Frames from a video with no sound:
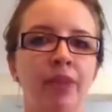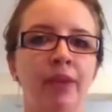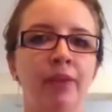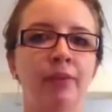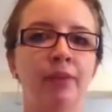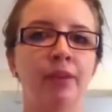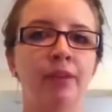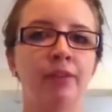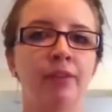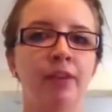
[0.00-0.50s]

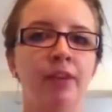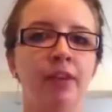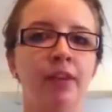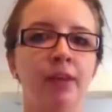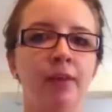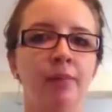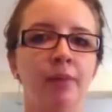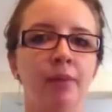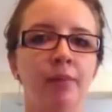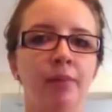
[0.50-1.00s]
where the
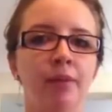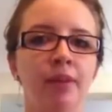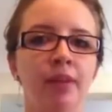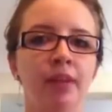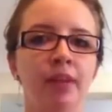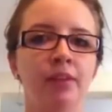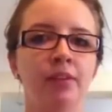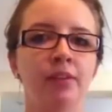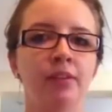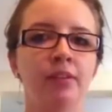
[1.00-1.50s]
feline
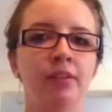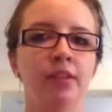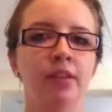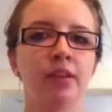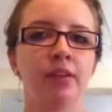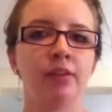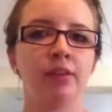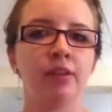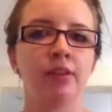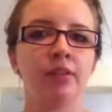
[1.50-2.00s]
populations
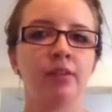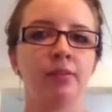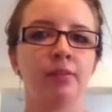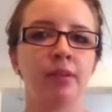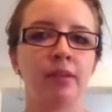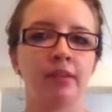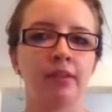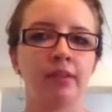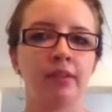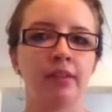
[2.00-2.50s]
increase
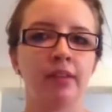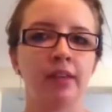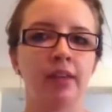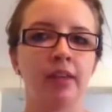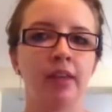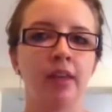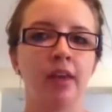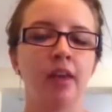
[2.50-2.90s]
immensely.